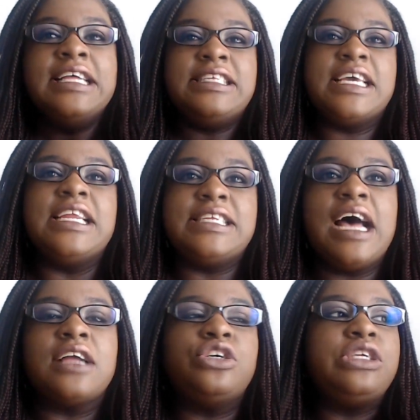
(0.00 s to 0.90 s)
to get a
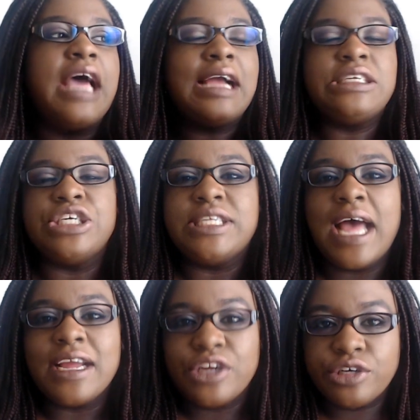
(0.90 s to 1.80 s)
doctor to actually
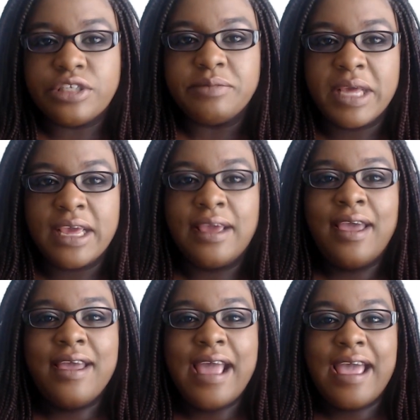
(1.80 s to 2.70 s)
diagnose me
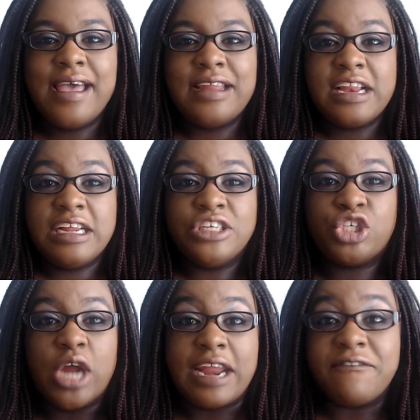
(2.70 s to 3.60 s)
and
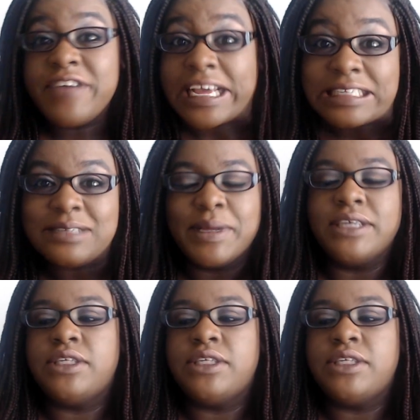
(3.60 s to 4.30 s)
try to fix me.